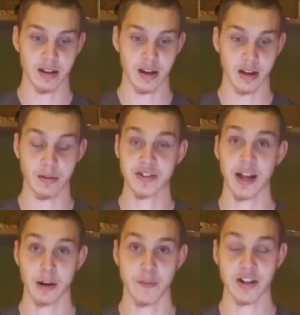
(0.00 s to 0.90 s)

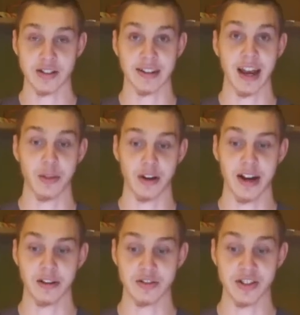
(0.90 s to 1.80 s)
sacrificing to Catholic
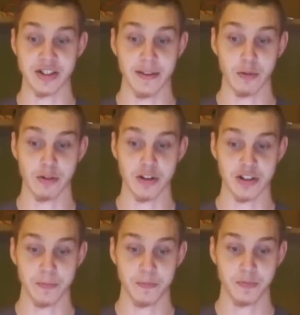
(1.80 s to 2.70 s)
idols is devil
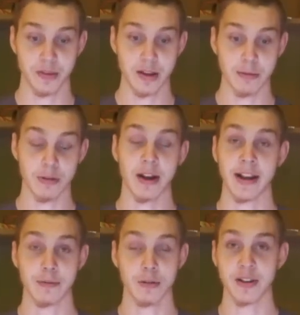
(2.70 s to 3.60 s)
worship.
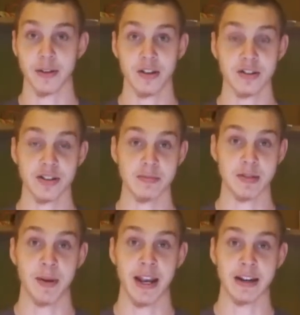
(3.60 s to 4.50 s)
Again, Roman Catholicism
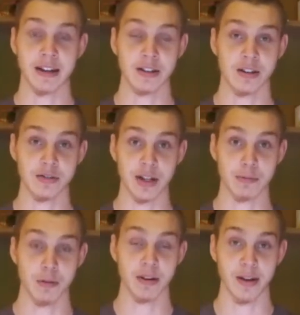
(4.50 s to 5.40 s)
is pagan idolatry.
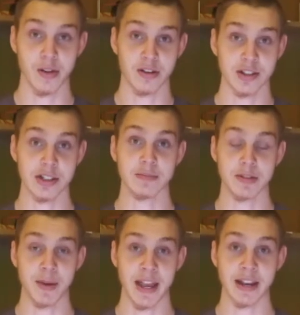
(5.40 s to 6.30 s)
Roman Catholicism is
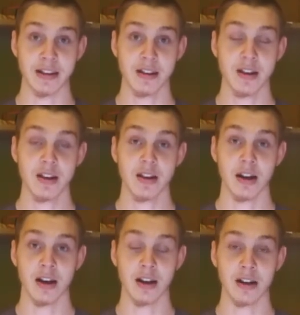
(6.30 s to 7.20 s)
pagan
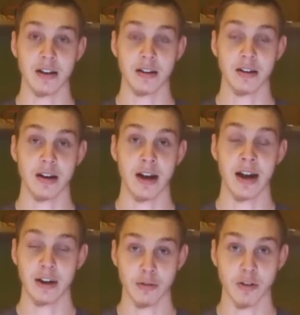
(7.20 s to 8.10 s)

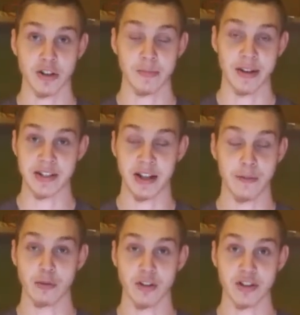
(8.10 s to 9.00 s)
idol worship. It's
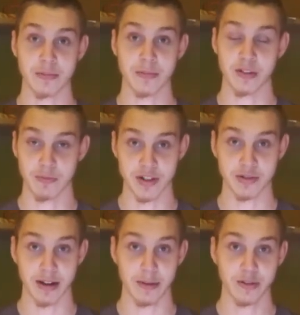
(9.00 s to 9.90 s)
devil worship. It's
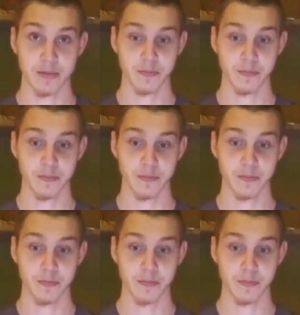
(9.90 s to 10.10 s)
witchcraft.